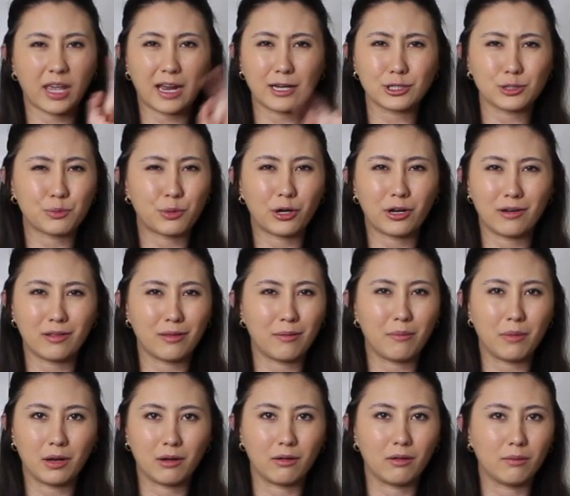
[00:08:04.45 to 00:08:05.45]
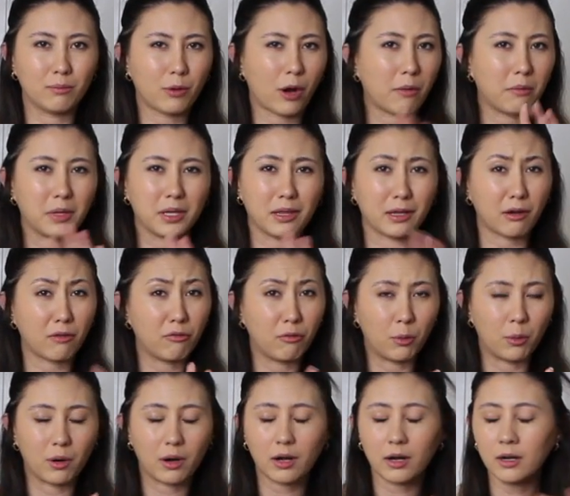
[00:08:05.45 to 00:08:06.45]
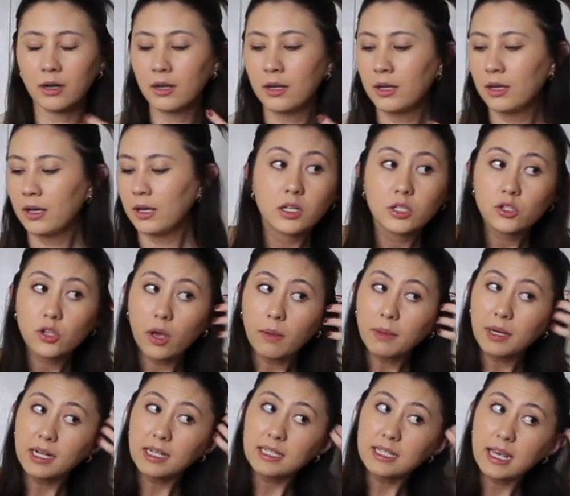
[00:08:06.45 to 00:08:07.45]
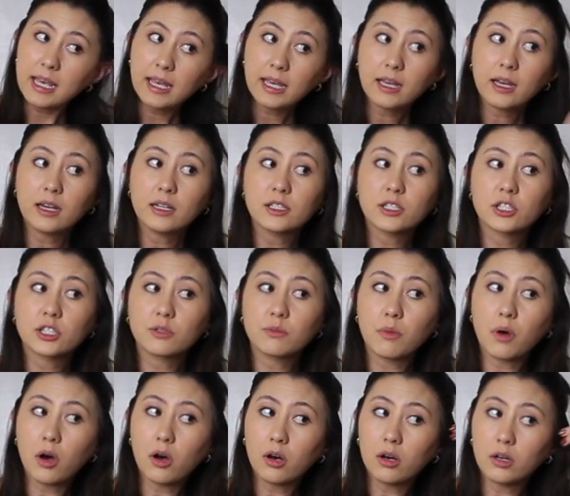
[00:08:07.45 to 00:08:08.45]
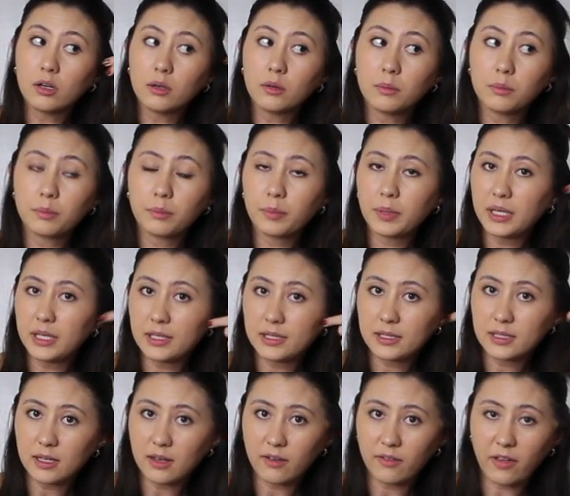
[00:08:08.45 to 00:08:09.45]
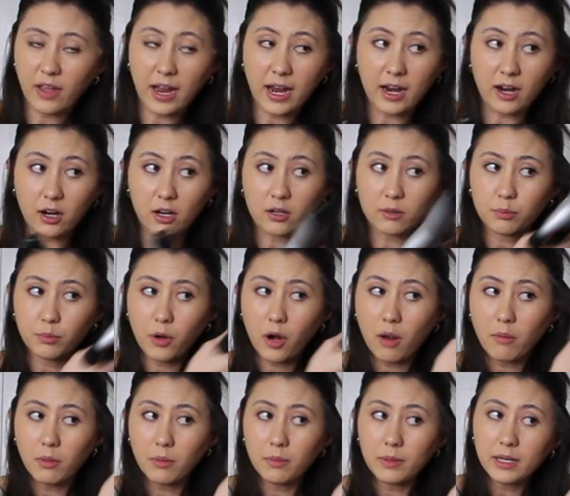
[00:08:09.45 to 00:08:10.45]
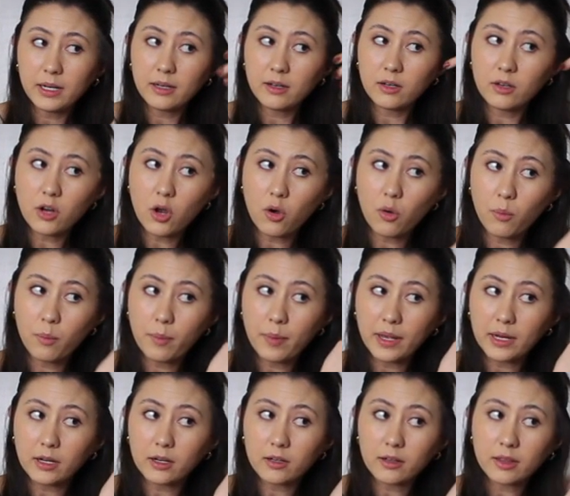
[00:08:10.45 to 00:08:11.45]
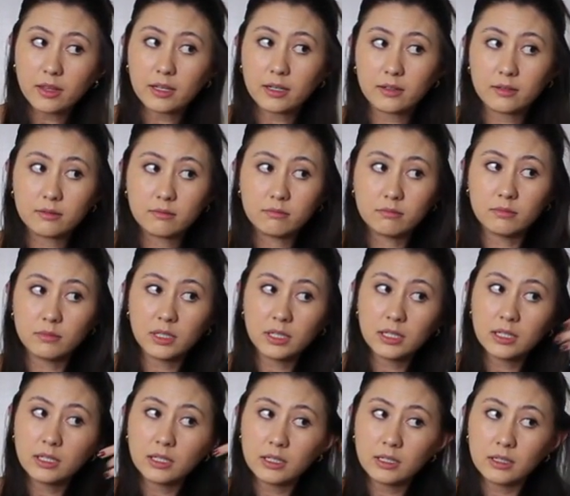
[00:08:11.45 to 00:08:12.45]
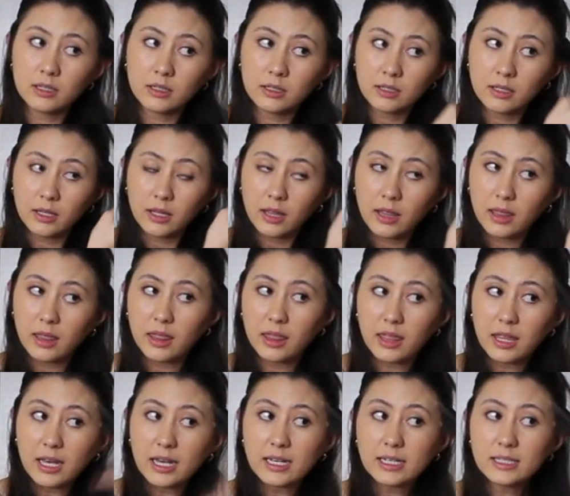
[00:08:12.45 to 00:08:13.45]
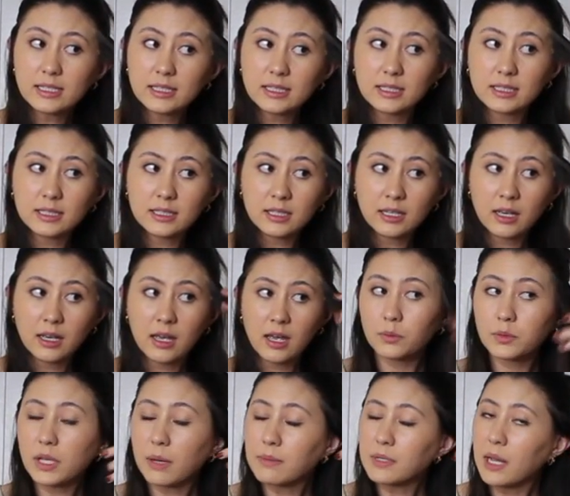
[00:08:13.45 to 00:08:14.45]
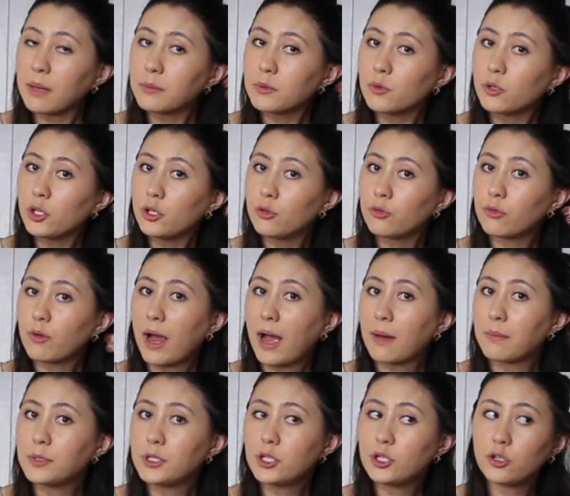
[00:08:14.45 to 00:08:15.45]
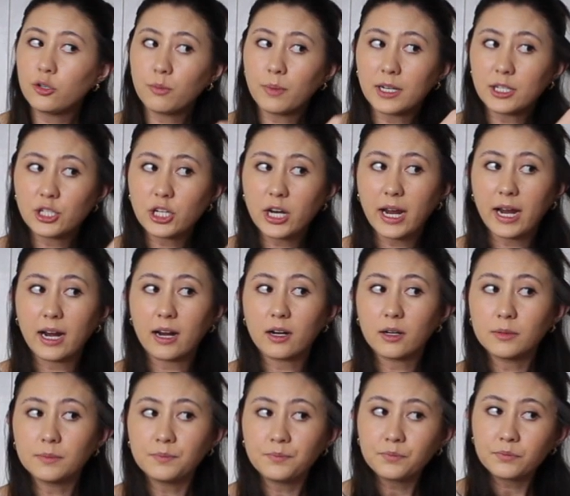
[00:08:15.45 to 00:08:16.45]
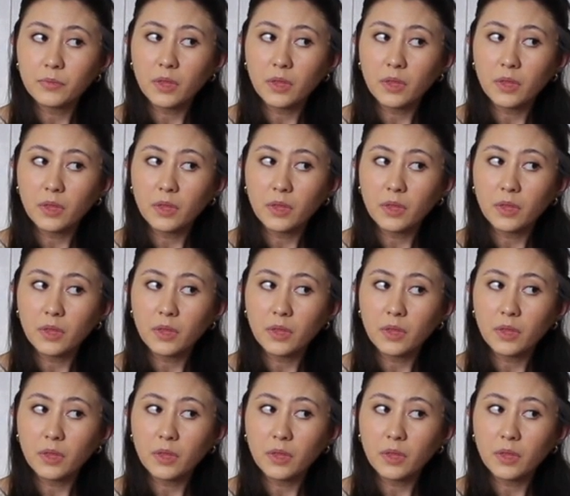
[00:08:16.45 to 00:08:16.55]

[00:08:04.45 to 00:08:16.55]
just put it in the middle, probably like a 4. So I'm gonna take a small piece of hair, probably no bigger than this. Sometimes when you grab too much hair,